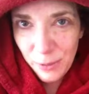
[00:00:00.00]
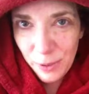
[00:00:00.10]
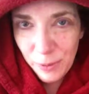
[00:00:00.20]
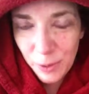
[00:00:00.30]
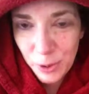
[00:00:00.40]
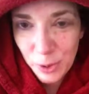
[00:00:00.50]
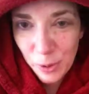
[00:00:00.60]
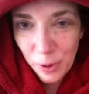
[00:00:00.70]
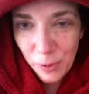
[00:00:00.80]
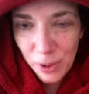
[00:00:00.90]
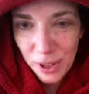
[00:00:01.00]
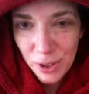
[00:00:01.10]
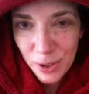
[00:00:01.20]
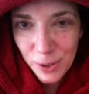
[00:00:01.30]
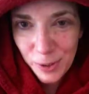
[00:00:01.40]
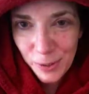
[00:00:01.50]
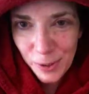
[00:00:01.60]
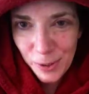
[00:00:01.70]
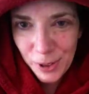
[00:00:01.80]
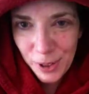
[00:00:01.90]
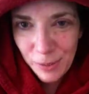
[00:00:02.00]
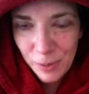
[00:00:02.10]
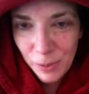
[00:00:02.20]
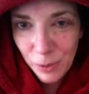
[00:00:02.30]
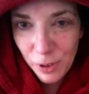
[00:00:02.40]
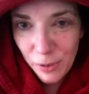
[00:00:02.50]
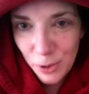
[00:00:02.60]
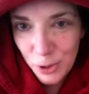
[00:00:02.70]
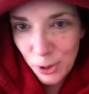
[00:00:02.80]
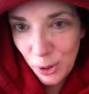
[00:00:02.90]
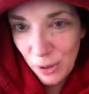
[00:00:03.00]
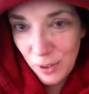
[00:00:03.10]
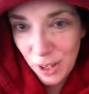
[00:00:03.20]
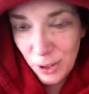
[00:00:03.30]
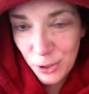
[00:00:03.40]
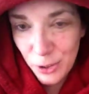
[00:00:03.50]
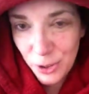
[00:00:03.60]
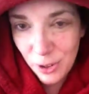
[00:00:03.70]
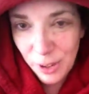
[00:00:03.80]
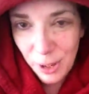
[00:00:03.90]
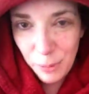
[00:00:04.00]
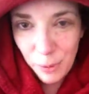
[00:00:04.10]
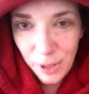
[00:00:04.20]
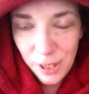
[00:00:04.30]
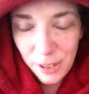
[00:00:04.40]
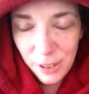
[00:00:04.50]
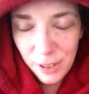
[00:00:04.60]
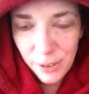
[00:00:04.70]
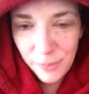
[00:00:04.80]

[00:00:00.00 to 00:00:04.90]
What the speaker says: the first 12 weeks filled in before the first show even airs on April 8th.